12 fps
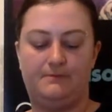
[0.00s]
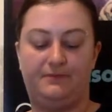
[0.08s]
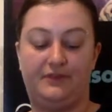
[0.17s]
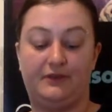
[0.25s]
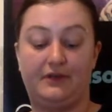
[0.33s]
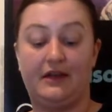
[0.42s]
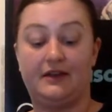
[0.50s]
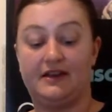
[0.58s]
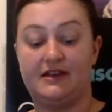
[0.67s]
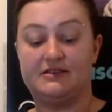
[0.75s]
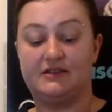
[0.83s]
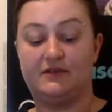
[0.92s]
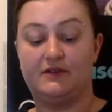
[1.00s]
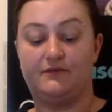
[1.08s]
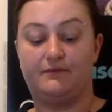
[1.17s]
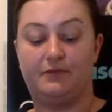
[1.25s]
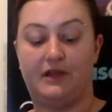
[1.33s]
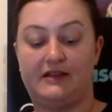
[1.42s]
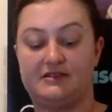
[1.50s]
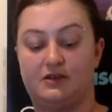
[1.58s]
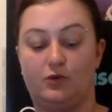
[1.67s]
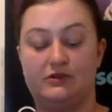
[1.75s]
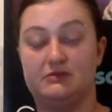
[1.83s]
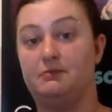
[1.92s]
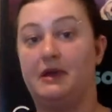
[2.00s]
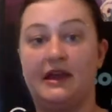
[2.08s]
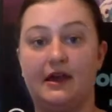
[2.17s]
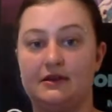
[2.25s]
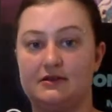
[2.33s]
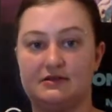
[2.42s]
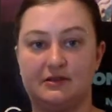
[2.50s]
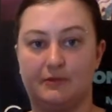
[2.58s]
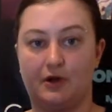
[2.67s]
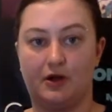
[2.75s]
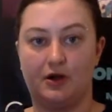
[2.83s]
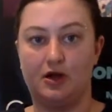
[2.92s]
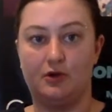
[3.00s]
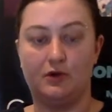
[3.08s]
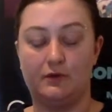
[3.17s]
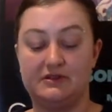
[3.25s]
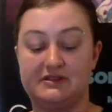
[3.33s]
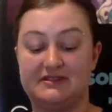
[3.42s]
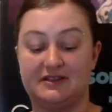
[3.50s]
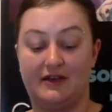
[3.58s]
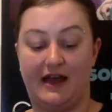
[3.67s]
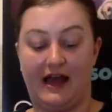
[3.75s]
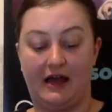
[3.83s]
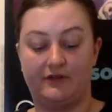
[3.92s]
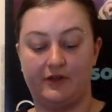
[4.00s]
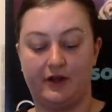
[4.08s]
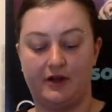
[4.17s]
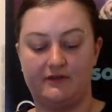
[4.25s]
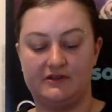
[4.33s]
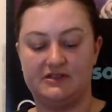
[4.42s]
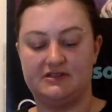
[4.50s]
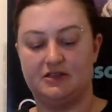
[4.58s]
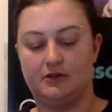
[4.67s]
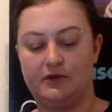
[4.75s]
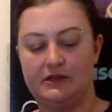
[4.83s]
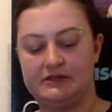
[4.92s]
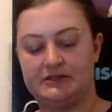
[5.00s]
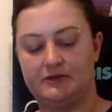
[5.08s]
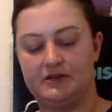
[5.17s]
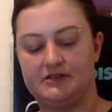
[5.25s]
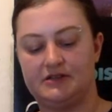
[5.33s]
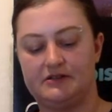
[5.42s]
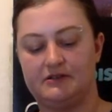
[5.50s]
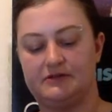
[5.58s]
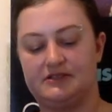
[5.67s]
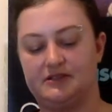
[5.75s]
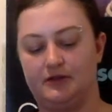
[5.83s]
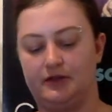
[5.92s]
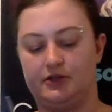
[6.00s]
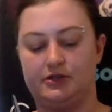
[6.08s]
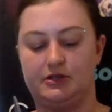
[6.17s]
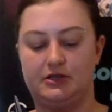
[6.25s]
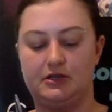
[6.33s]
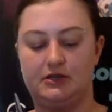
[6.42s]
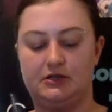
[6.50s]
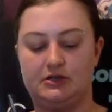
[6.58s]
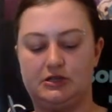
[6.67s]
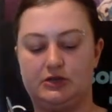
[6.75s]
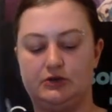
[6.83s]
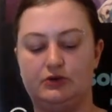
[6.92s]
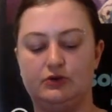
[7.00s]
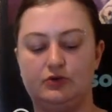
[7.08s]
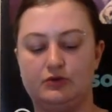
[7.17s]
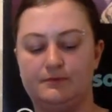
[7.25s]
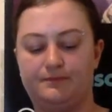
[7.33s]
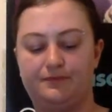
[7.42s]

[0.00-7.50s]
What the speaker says: The reality is, even if plastic was banned tomorrow, we would still have a lot of it to deal with. So it is also still good to,